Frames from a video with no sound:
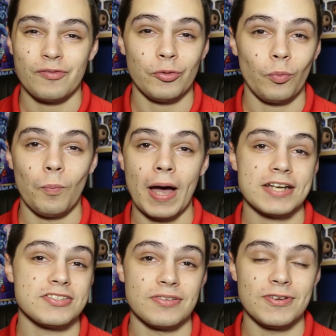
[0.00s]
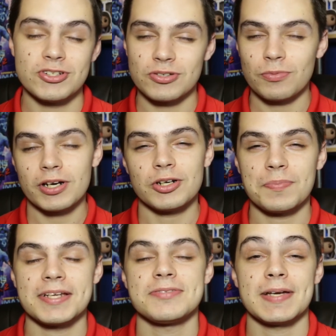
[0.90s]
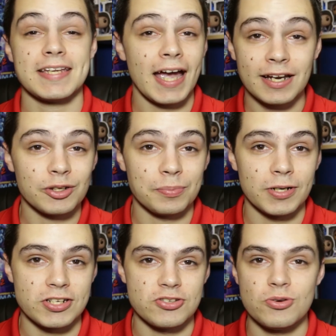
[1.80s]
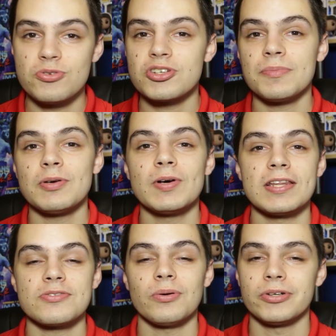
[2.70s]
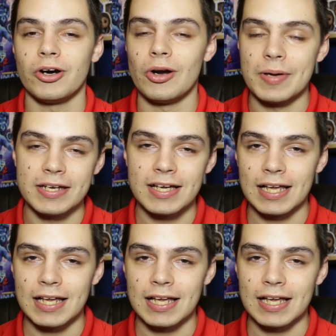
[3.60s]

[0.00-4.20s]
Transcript: For matches in the future, what are your spectacular predictions? Who's going to be winning this whole tournament?